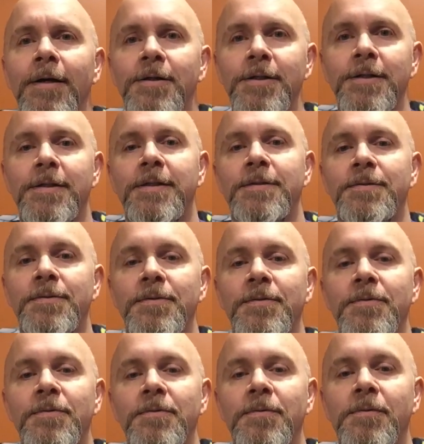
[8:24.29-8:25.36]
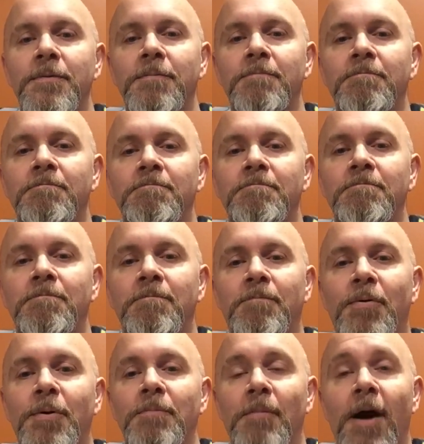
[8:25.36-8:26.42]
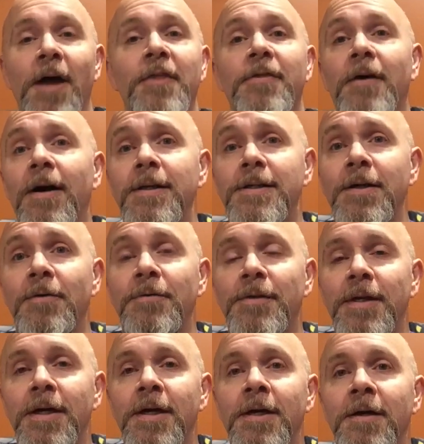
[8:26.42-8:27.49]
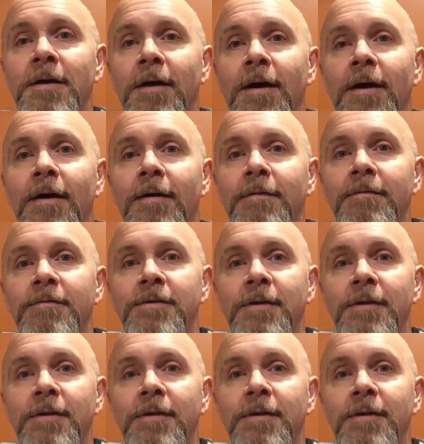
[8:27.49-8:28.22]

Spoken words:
just to put my thoughts out there of